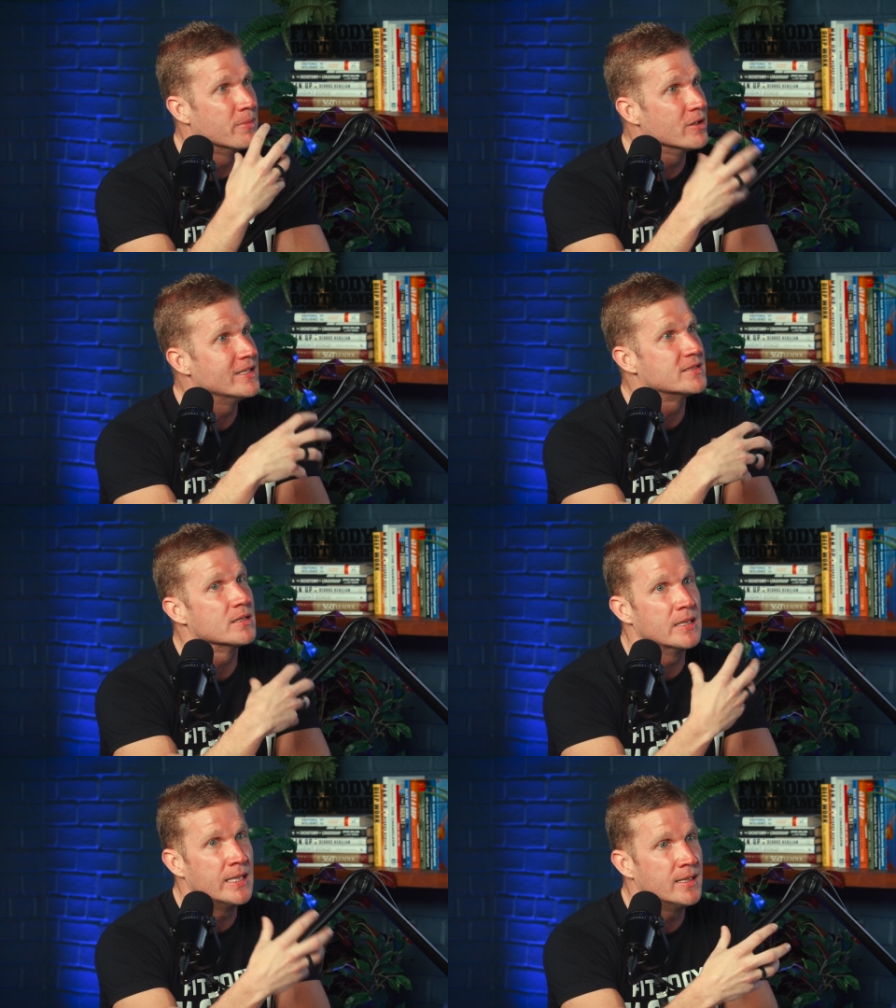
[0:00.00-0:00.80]
ability to
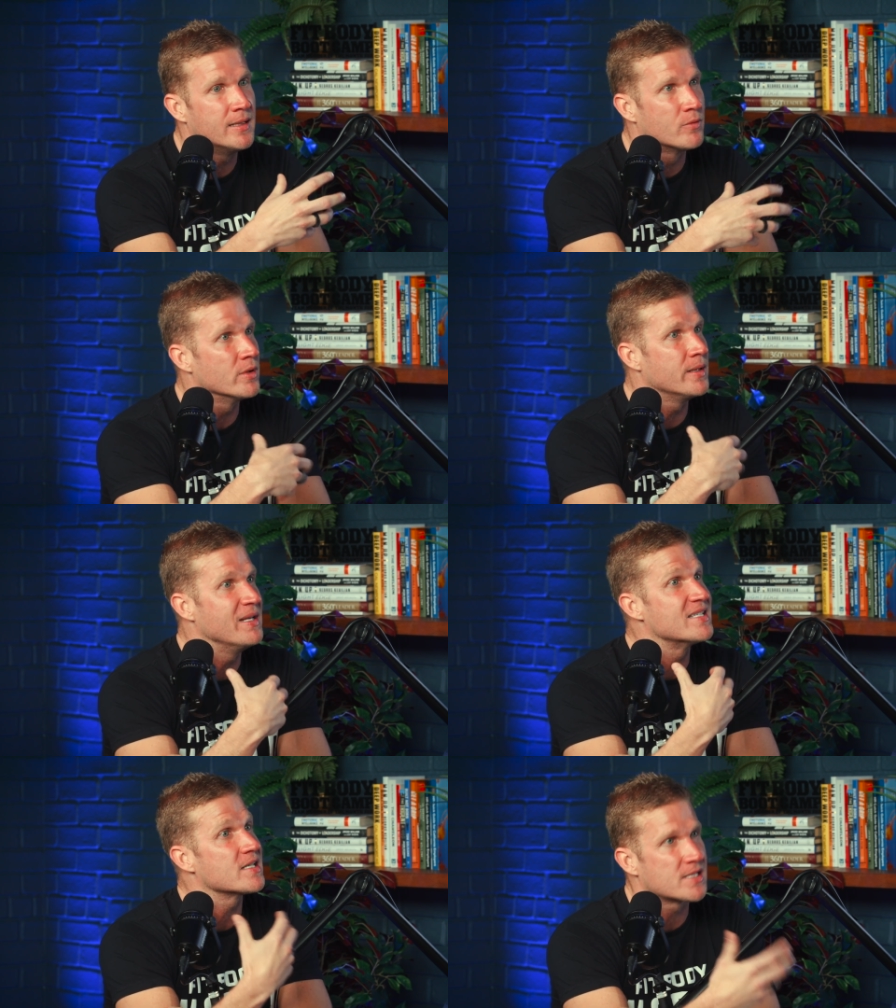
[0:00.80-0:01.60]
lead and really
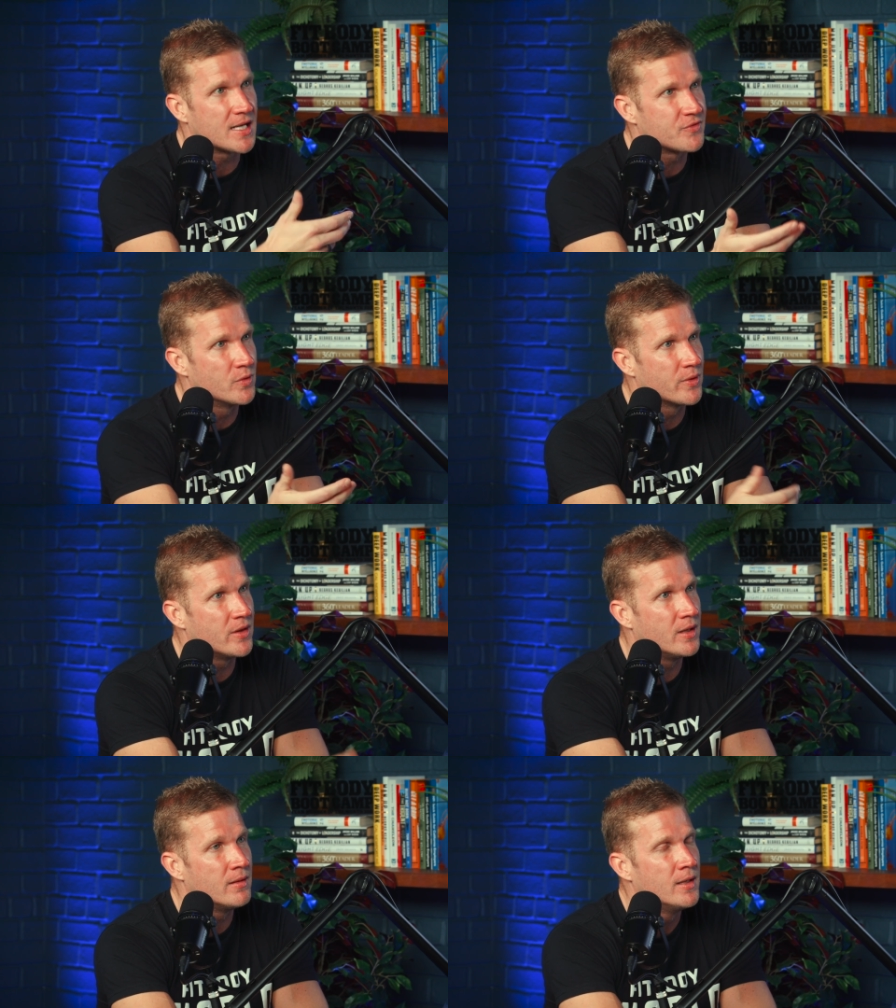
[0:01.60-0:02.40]
be successful
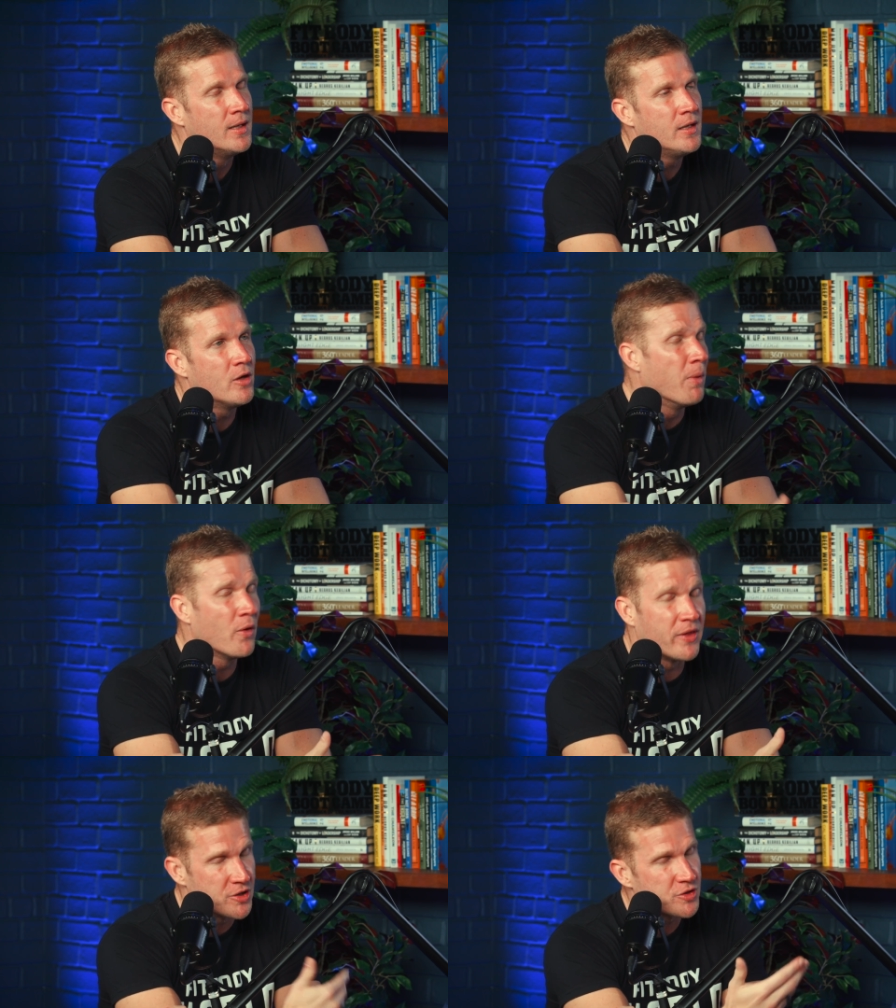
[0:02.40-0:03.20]
within, you know,
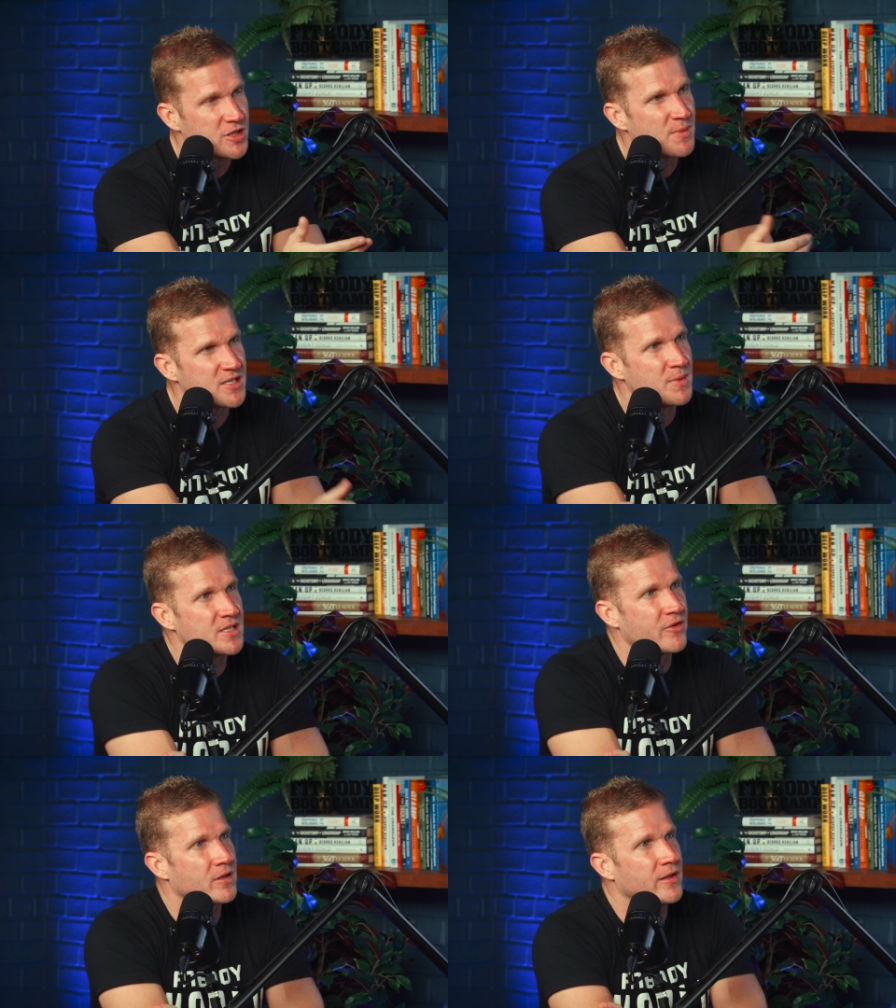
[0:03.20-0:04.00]
both industries, but
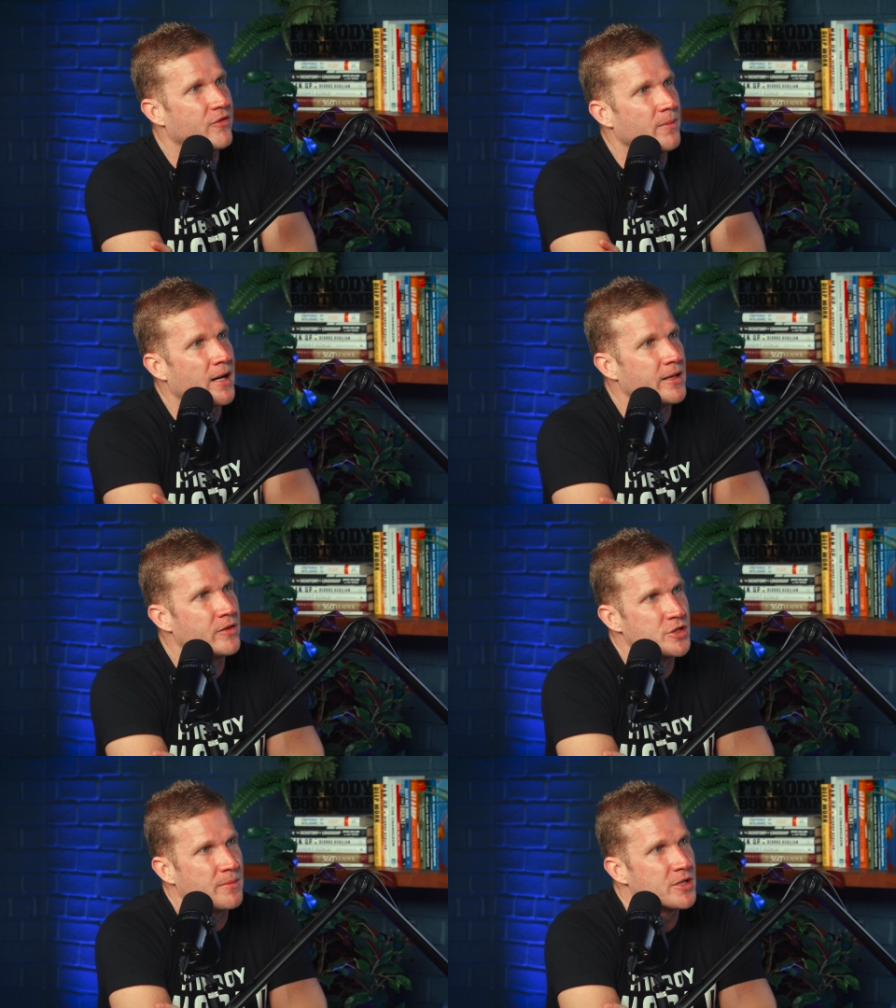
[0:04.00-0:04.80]
specifically fit right. body, the
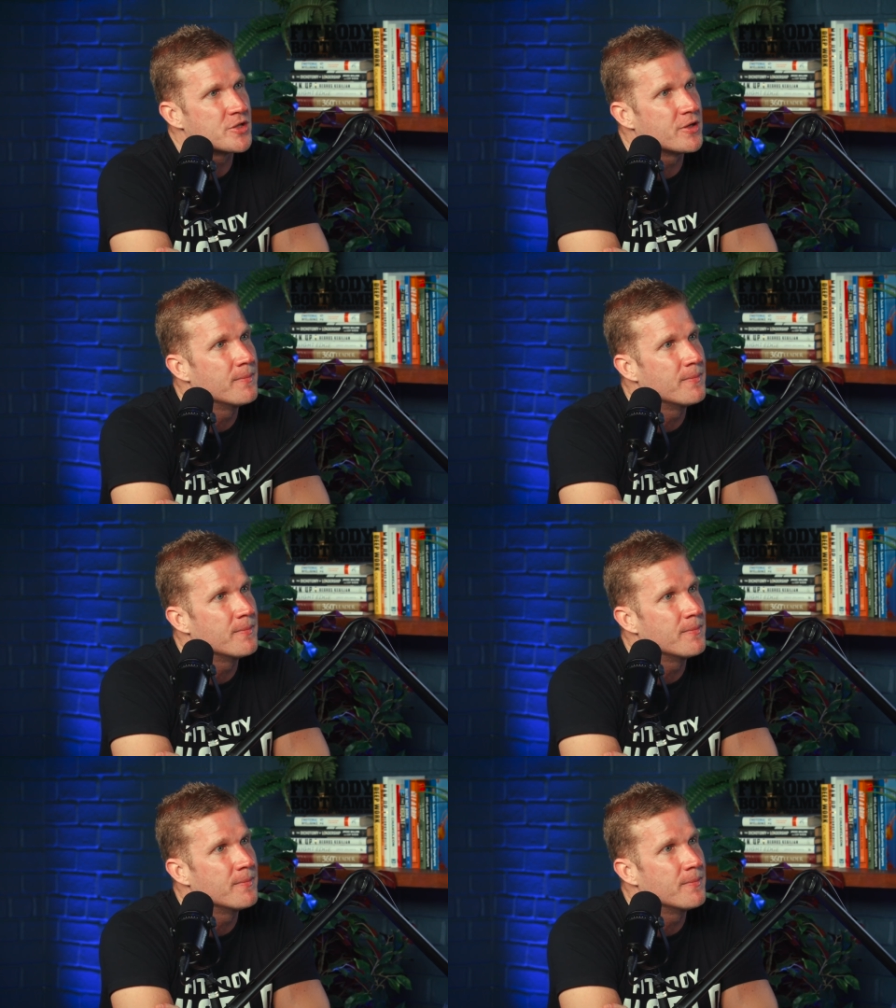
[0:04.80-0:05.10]
gym industry?